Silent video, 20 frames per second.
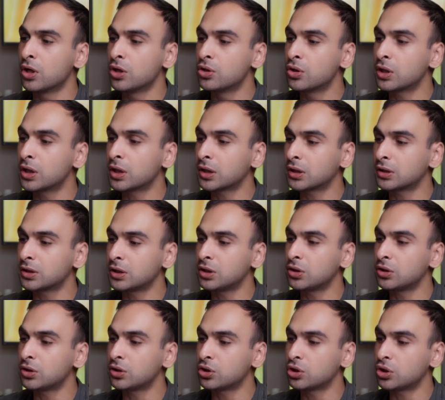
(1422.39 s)
You can
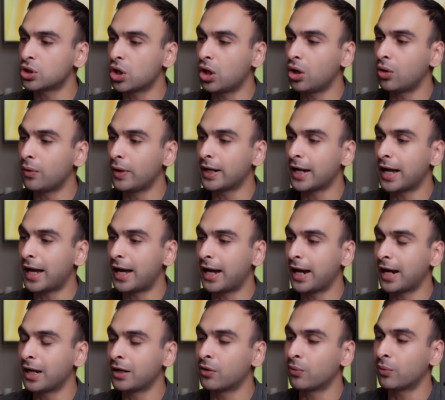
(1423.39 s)
continue to show and
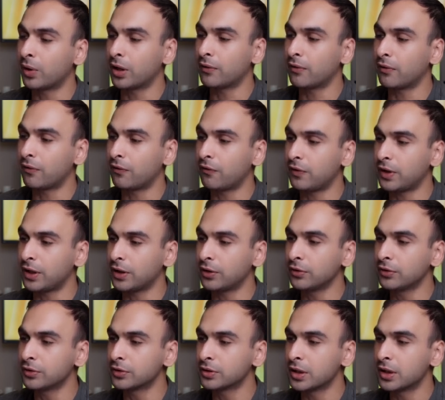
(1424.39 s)
hide relevant
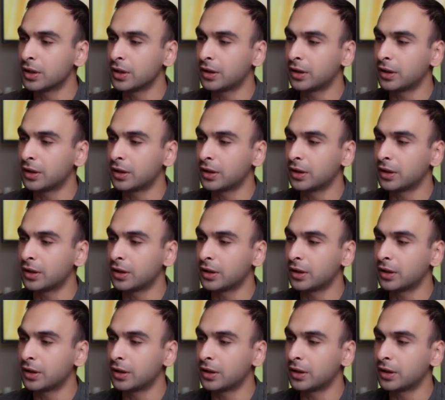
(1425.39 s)
fields